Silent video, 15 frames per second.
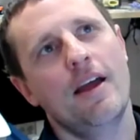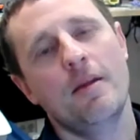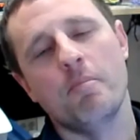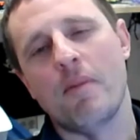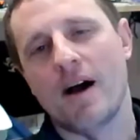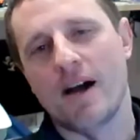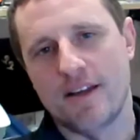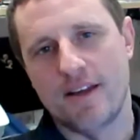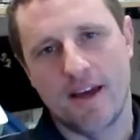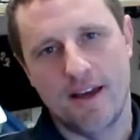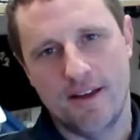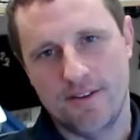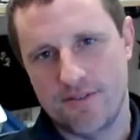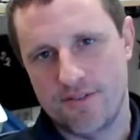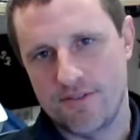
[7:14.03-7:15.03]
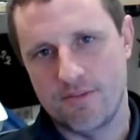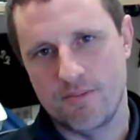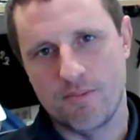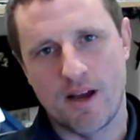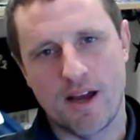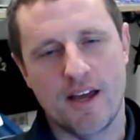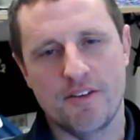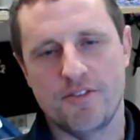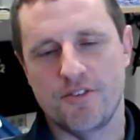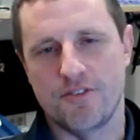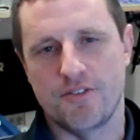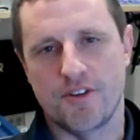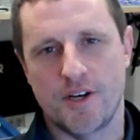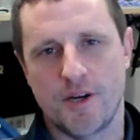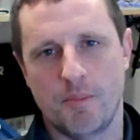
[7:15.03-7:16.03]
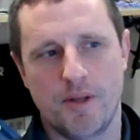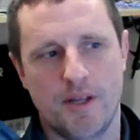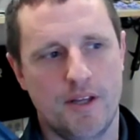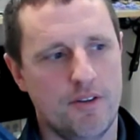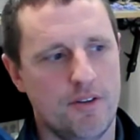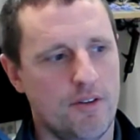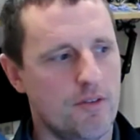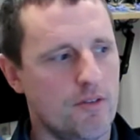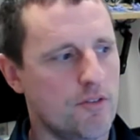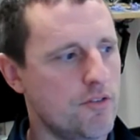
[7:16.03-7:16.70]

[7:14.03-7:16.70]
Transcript: in my case, my answer is going to be